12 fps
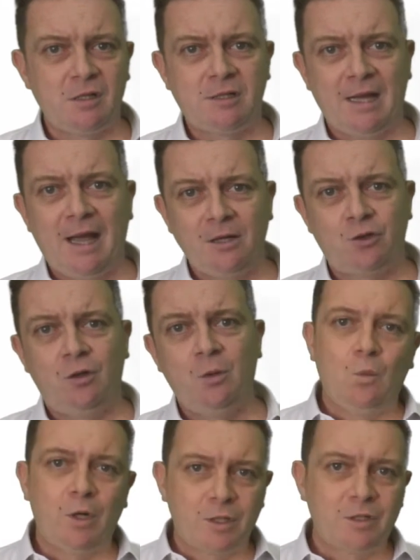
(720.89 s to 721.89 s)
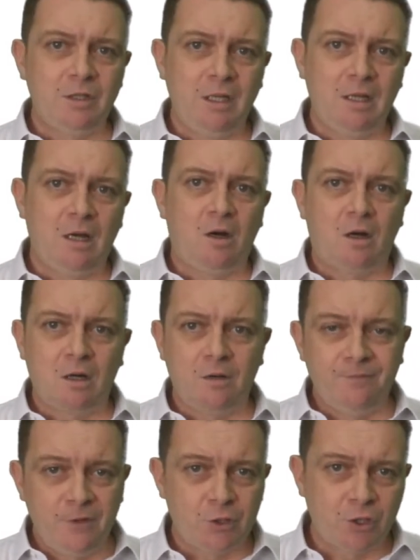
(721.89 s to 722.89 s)
is actually worsening our
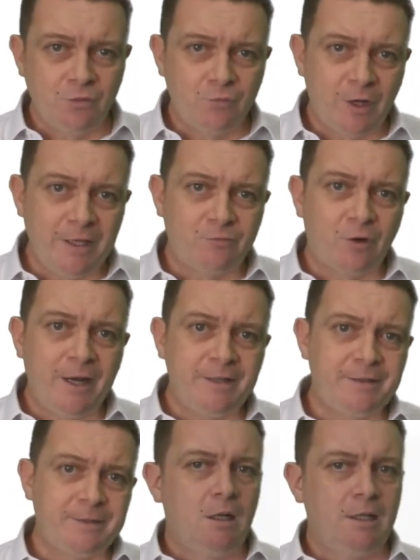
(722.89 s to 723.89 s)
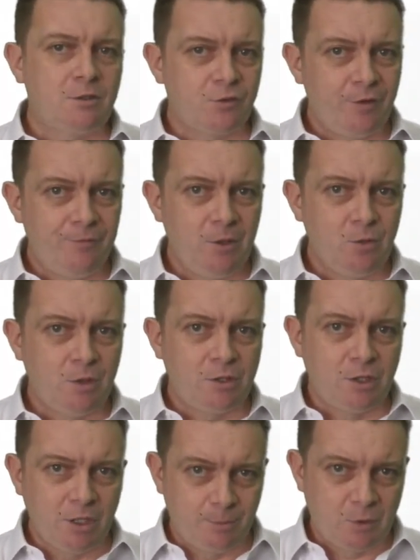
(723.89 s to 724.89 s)
conversion rate, right? Let's review the
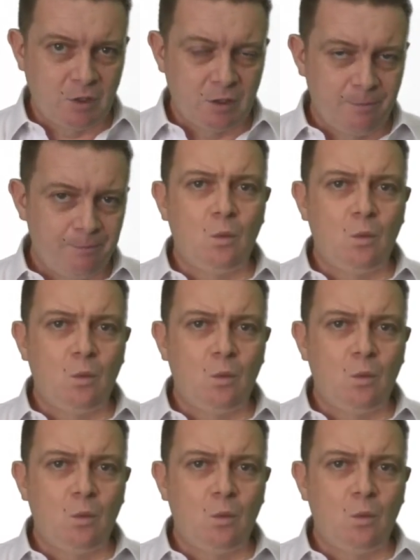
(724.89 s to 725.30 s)
tips.